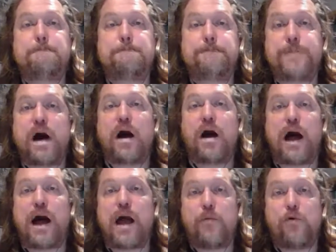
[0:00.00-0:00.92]
But
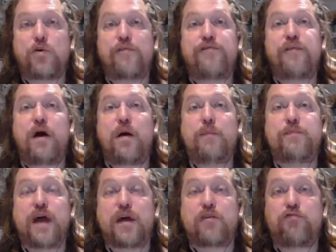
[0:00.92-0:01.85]
I will confirm
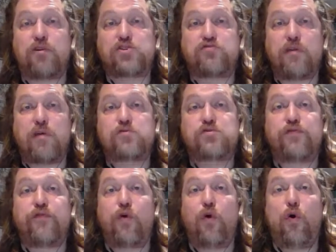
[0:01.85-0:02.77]
that Crossroads
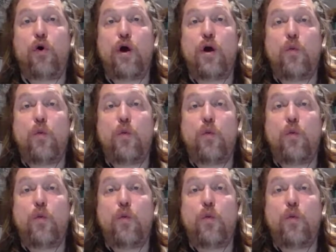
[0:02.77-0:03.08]
4